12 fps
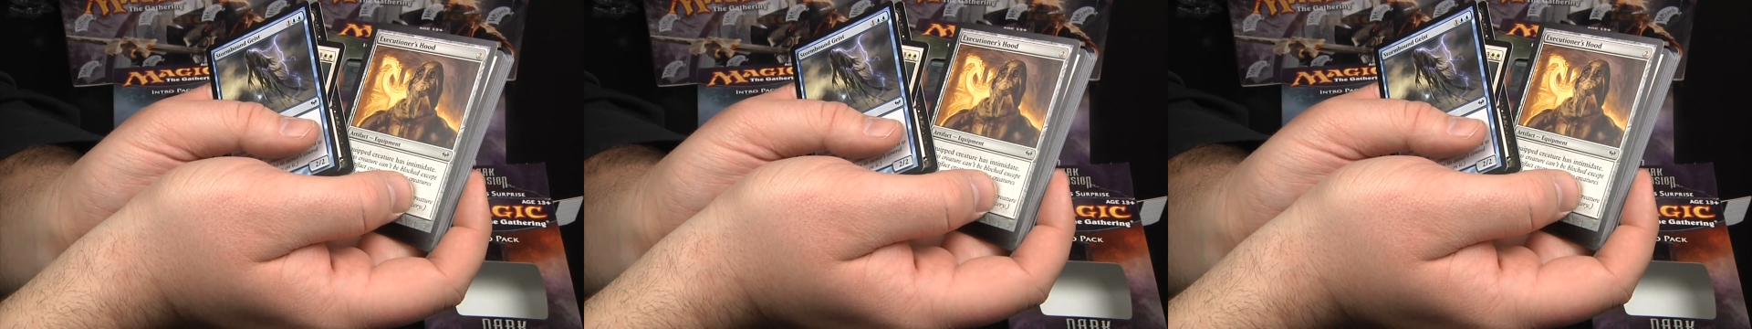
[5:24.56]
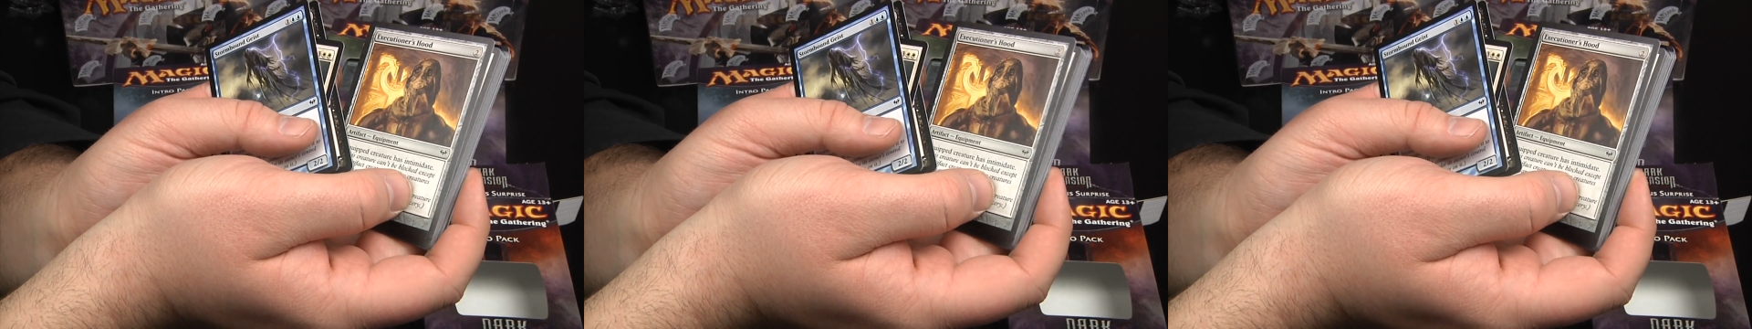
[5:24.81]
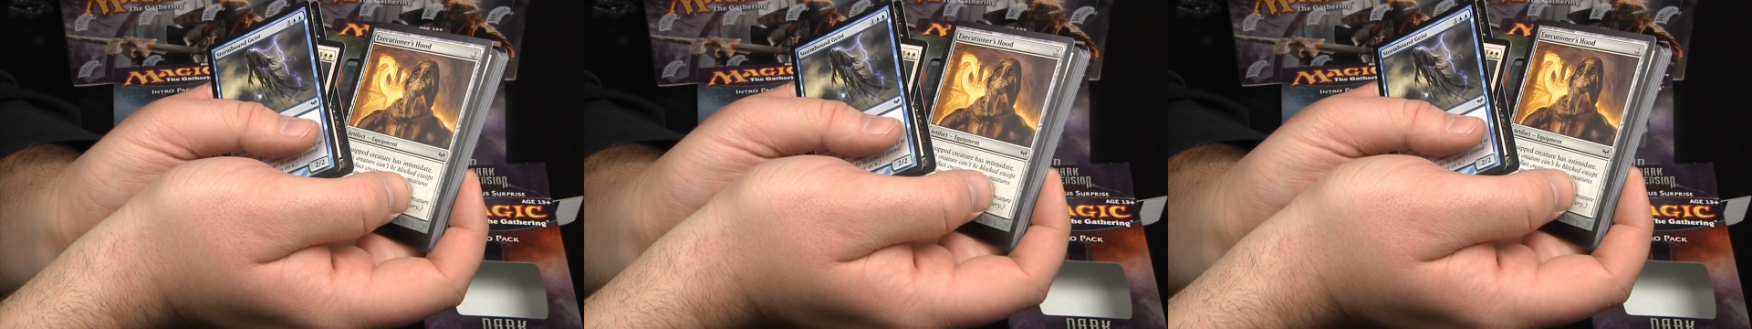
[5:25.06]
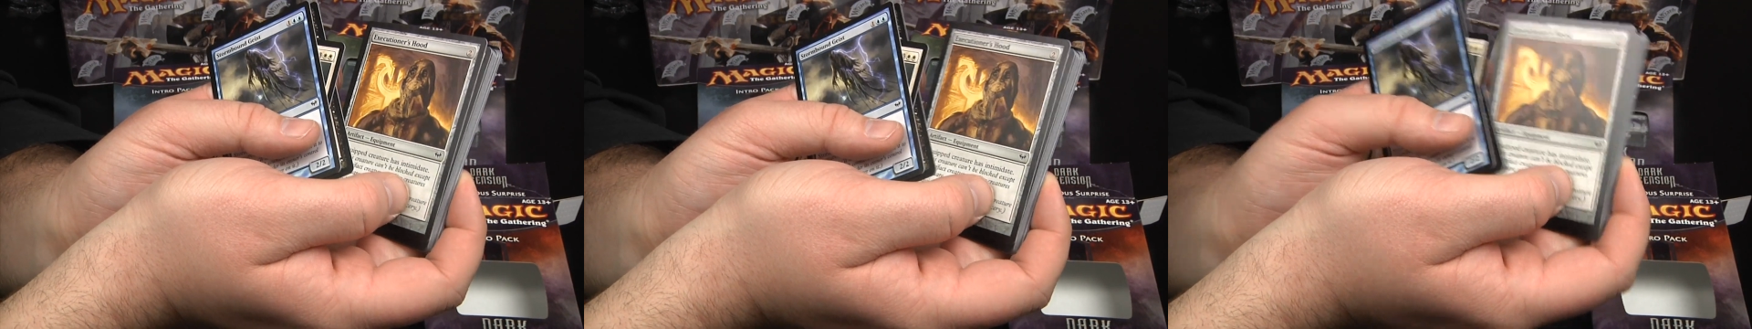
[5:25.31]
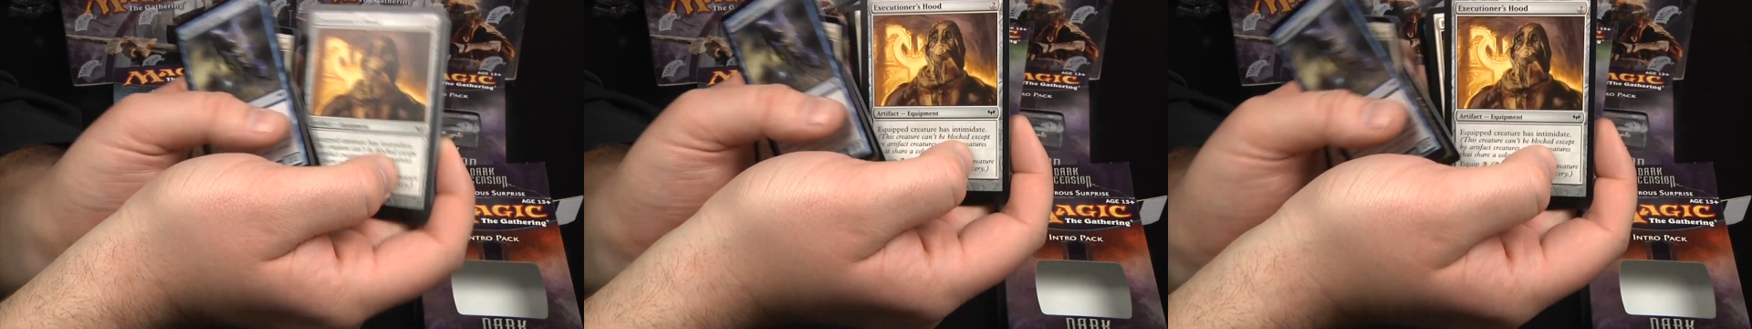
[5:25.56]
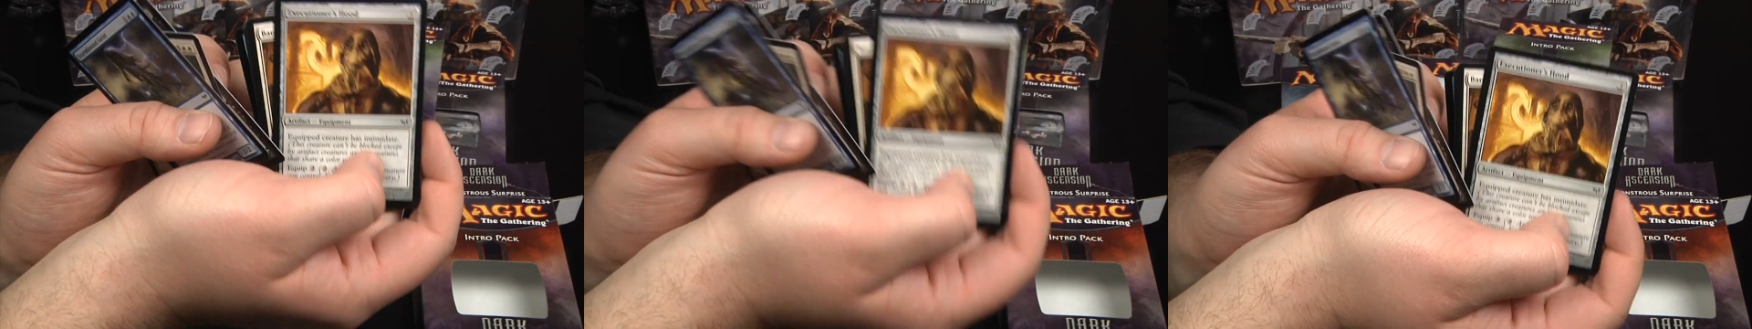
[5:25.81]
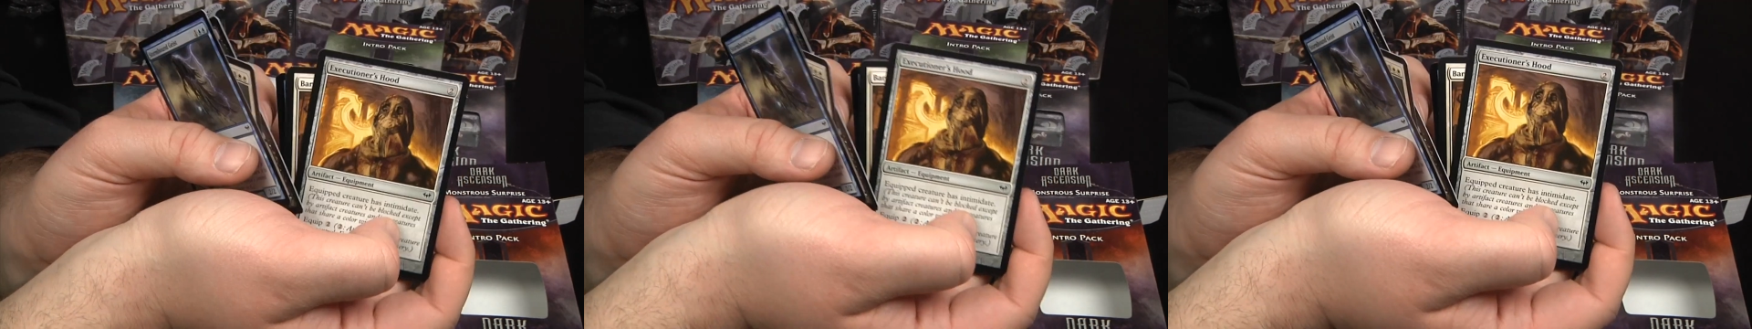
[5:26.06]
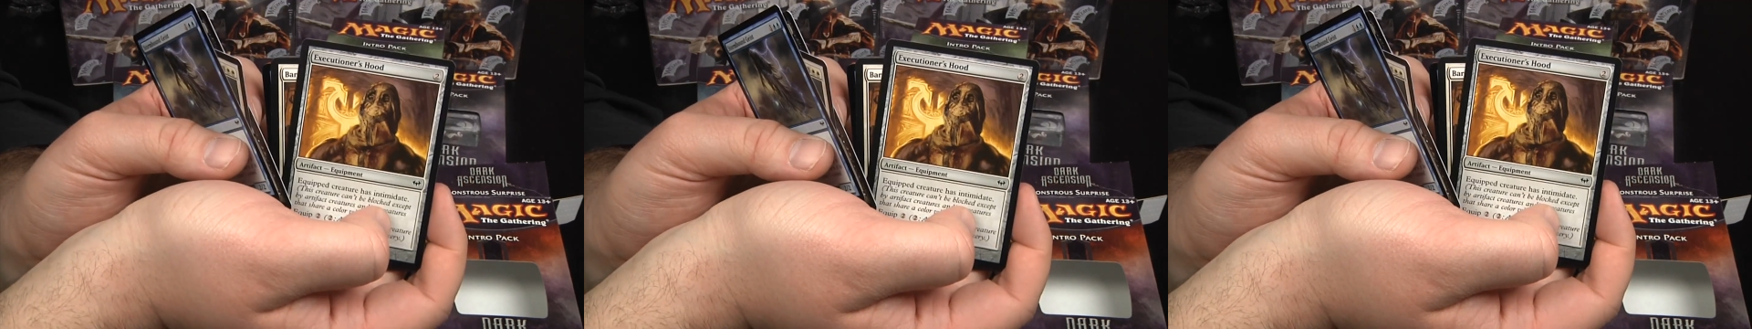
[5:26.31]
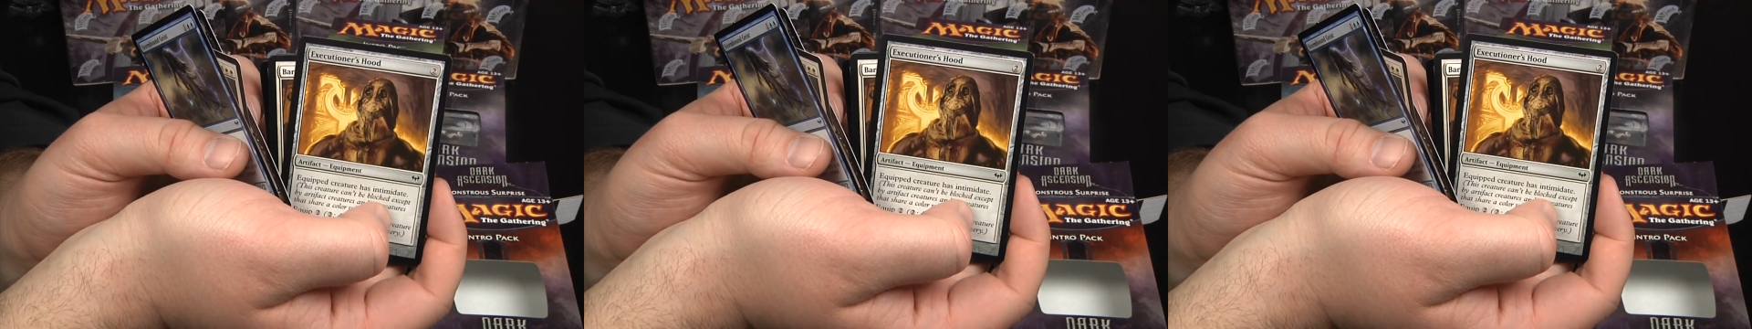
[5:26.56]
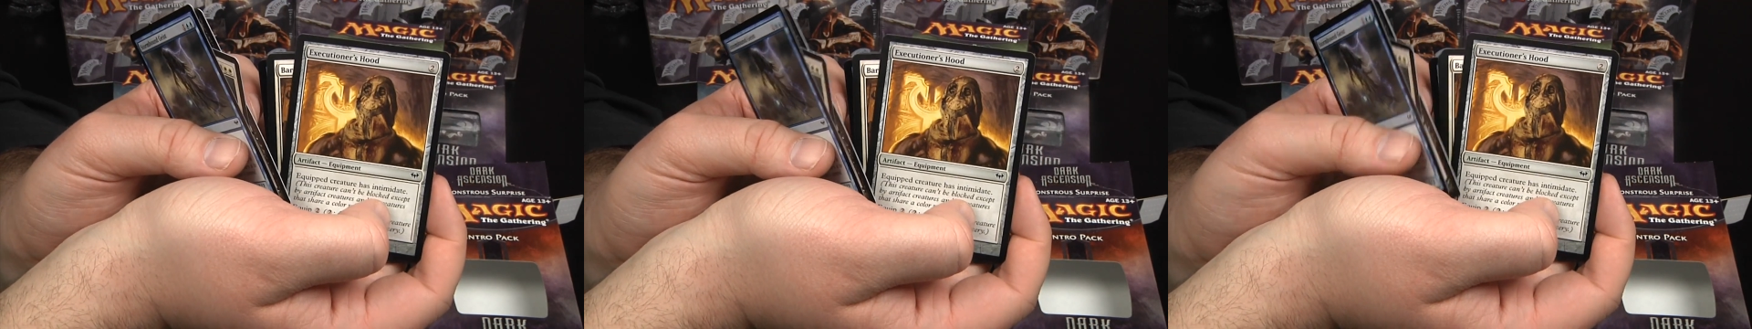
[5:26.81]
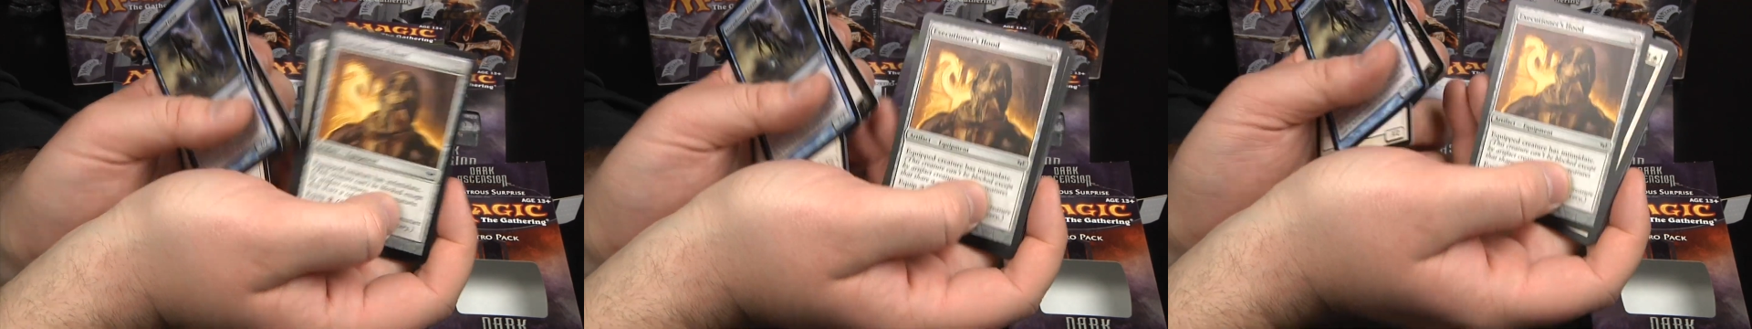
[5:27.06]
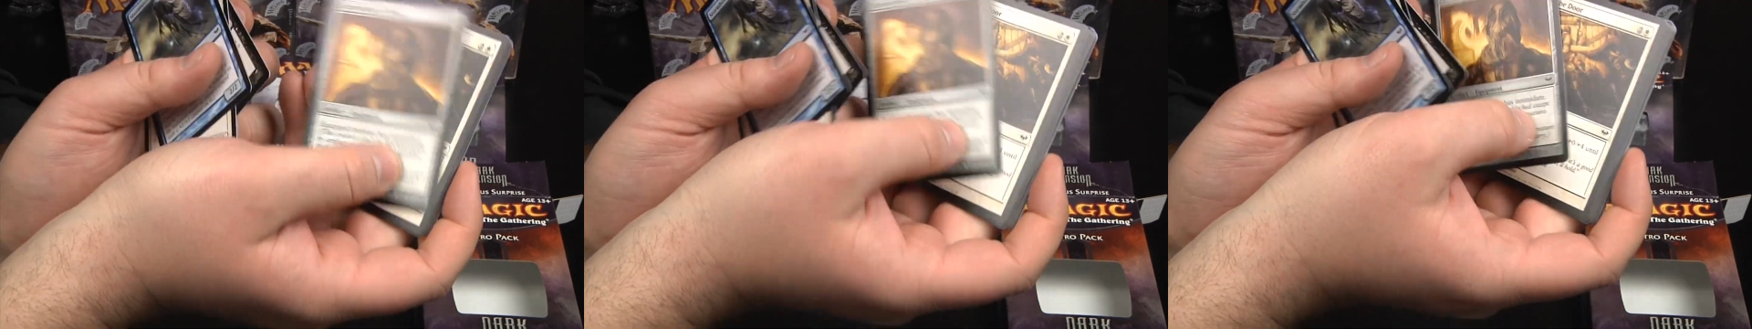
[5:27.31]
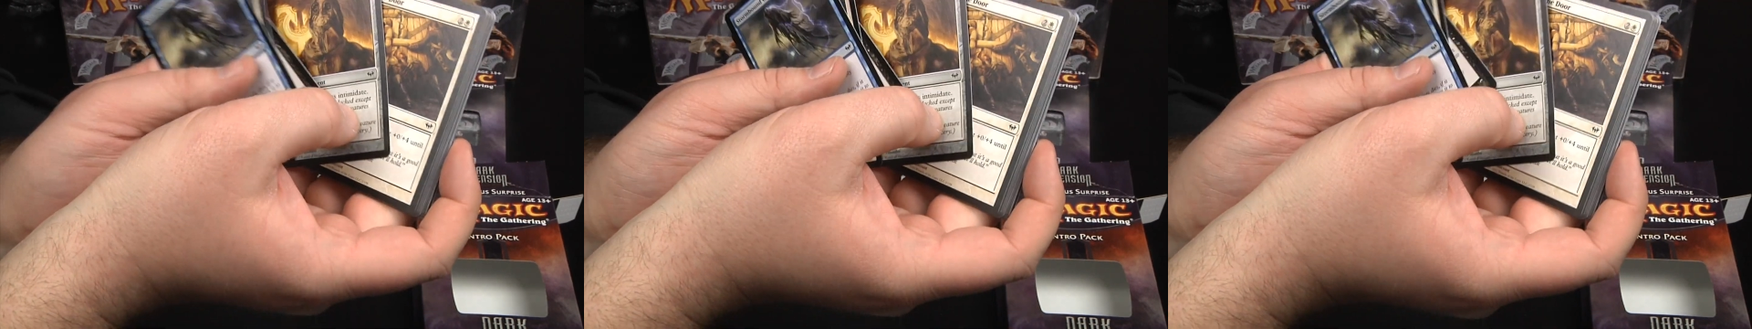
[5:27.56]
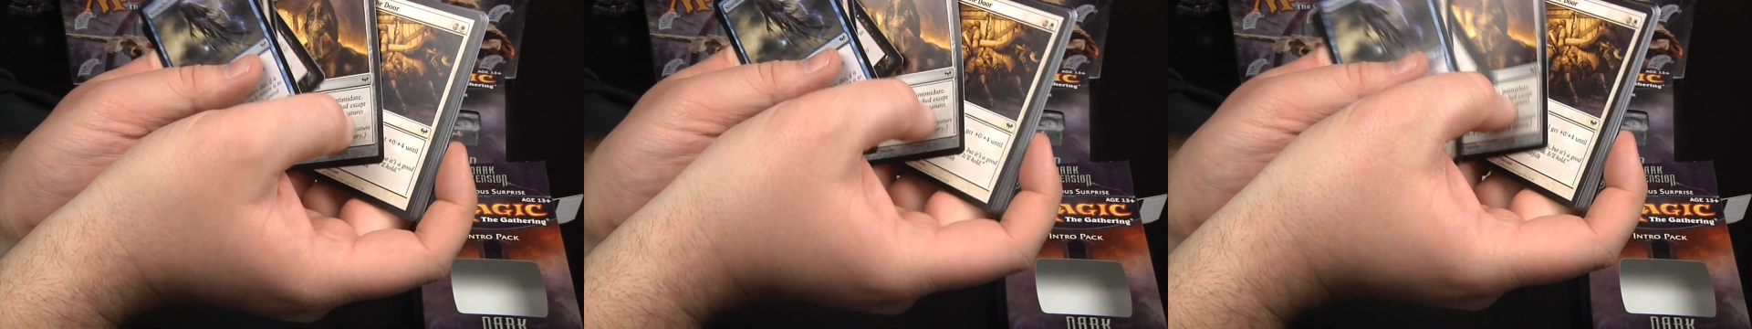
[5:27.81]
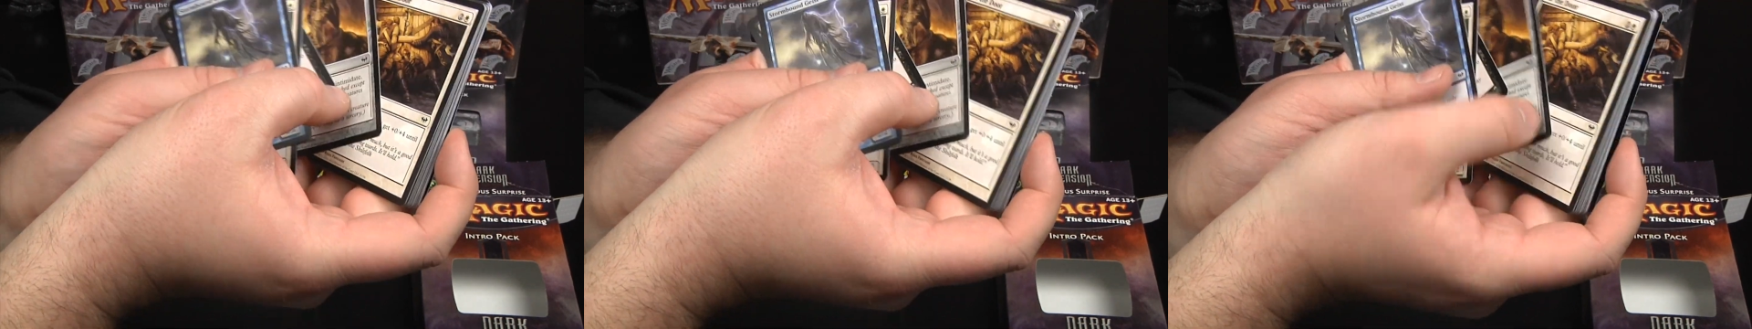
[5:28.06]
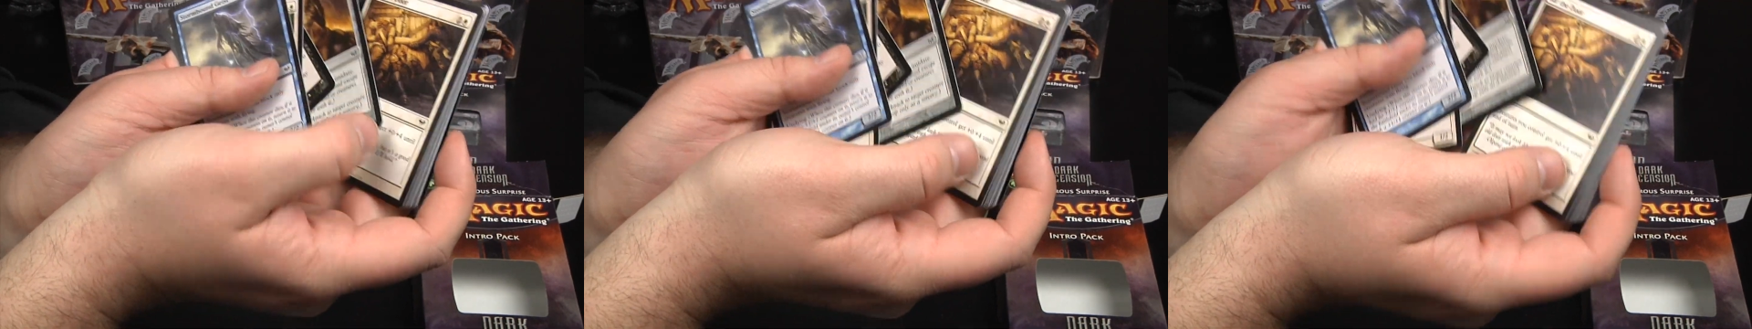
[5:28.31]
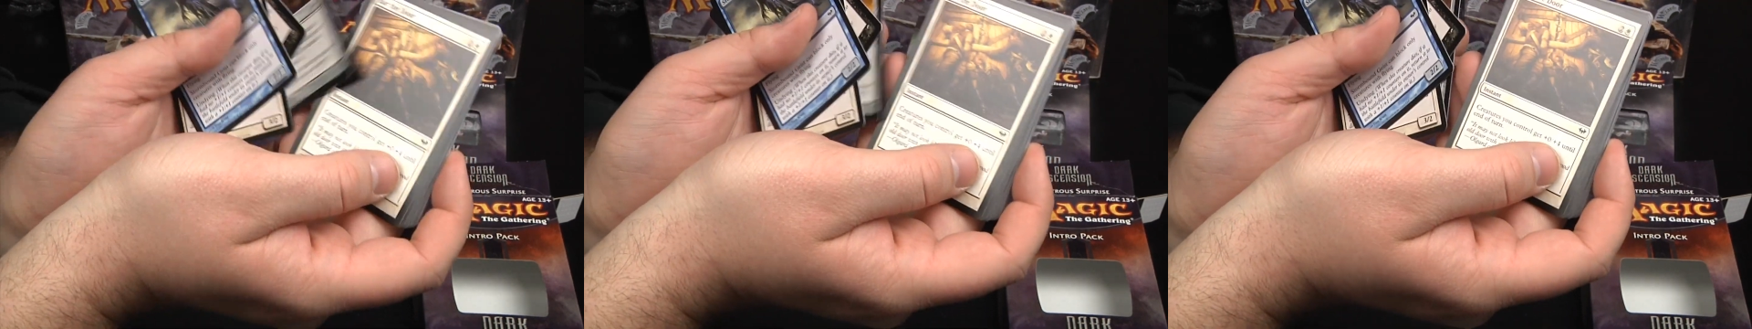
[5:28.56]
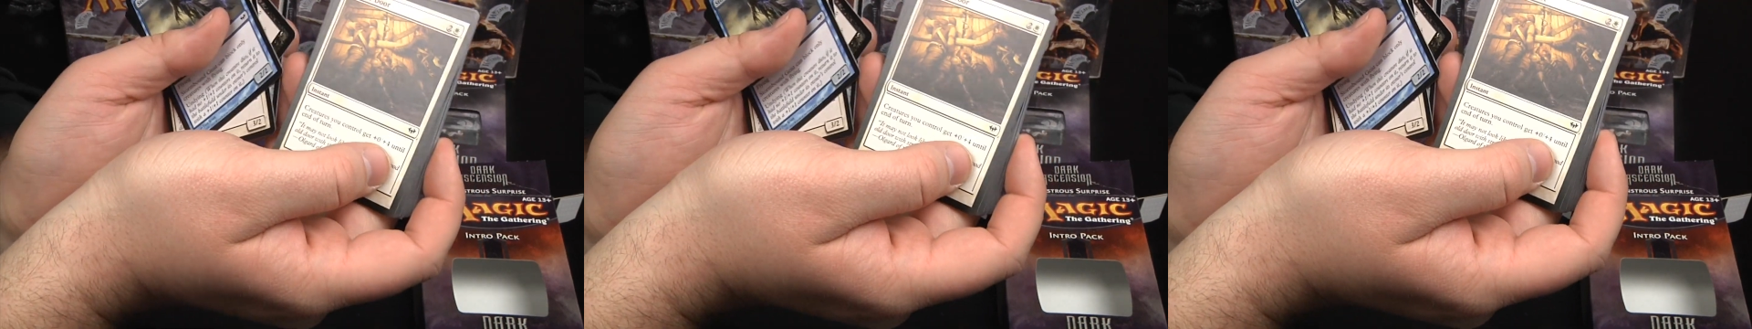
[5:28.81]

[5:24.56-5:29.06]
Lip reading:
[unreadable: no face in view]